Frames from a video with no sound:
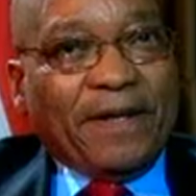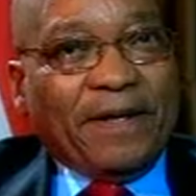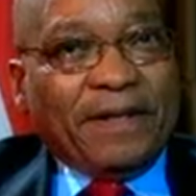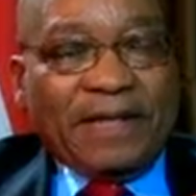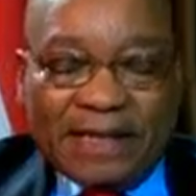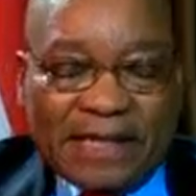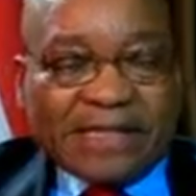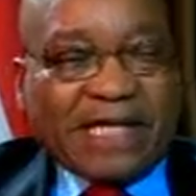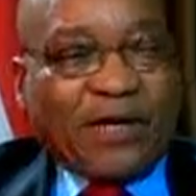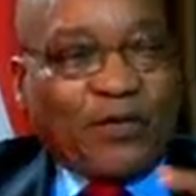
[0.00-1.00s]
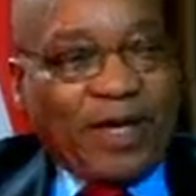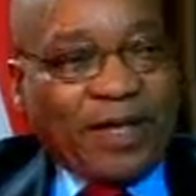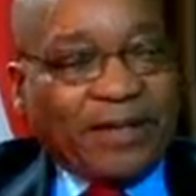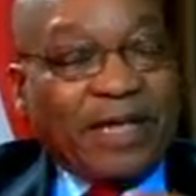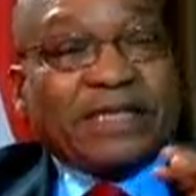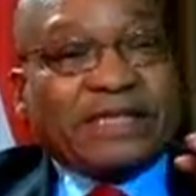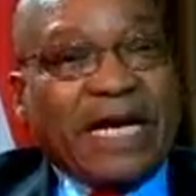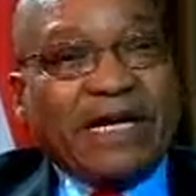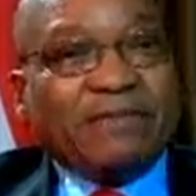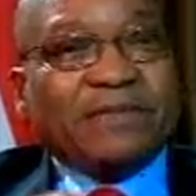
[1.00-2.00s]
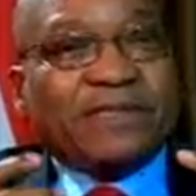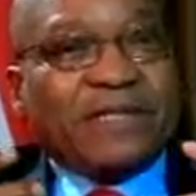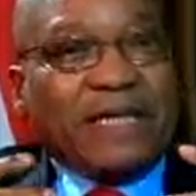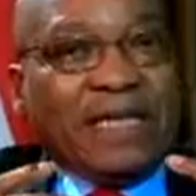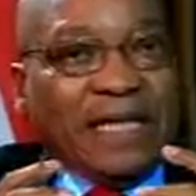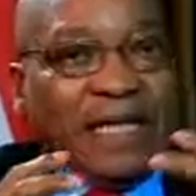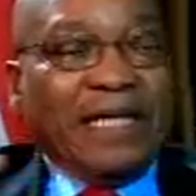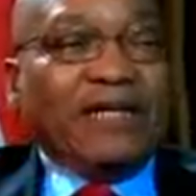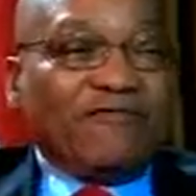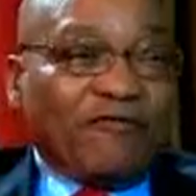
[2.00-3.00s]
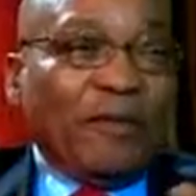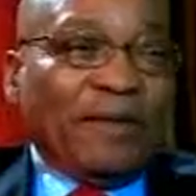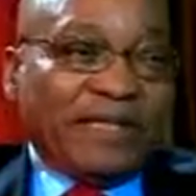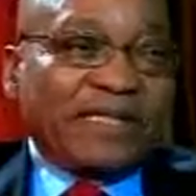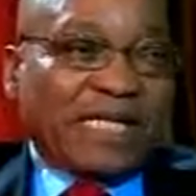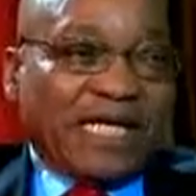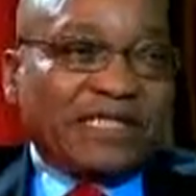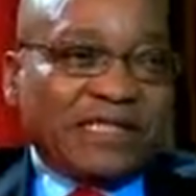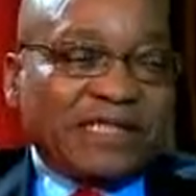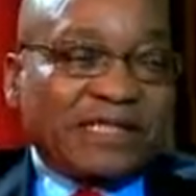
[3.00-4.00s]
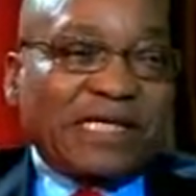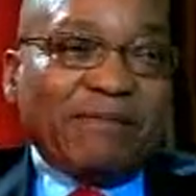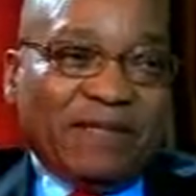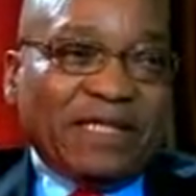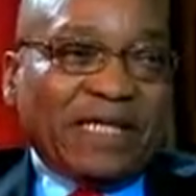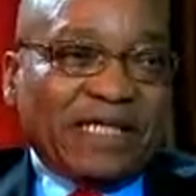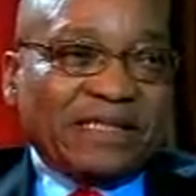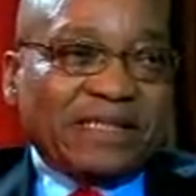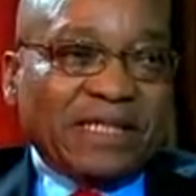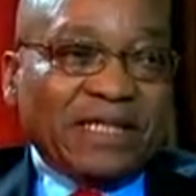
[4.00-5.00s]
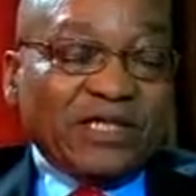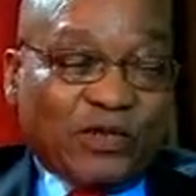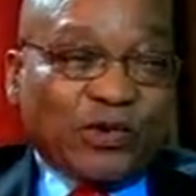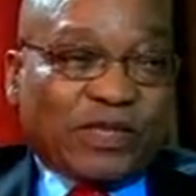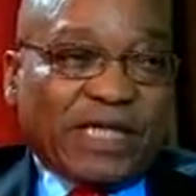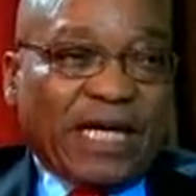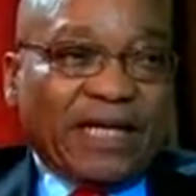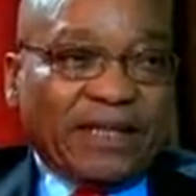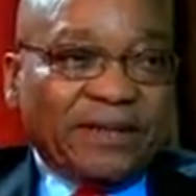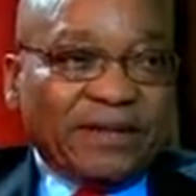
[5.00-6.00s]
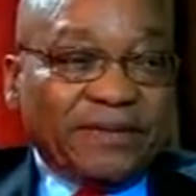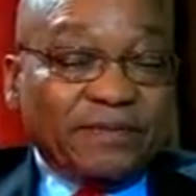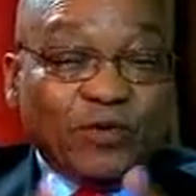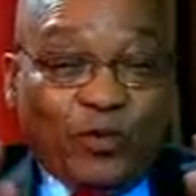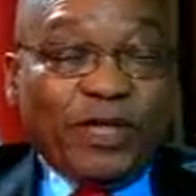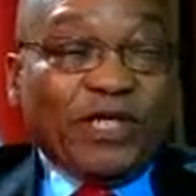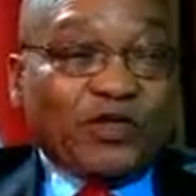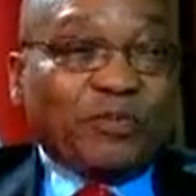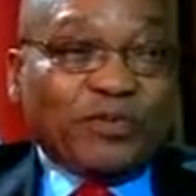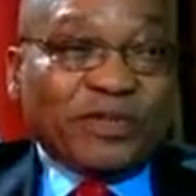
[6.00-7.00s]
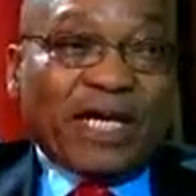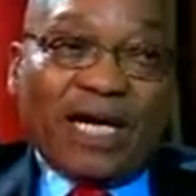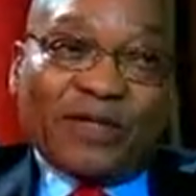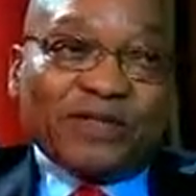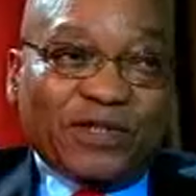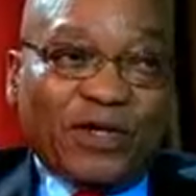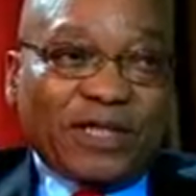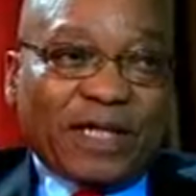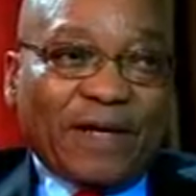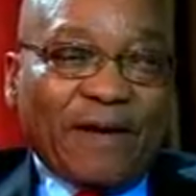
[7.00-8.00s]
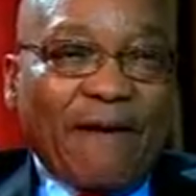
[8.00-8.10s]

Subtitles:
Leaders are aware. At times, in informal discussions, some leaders do say, we need to put our house in order.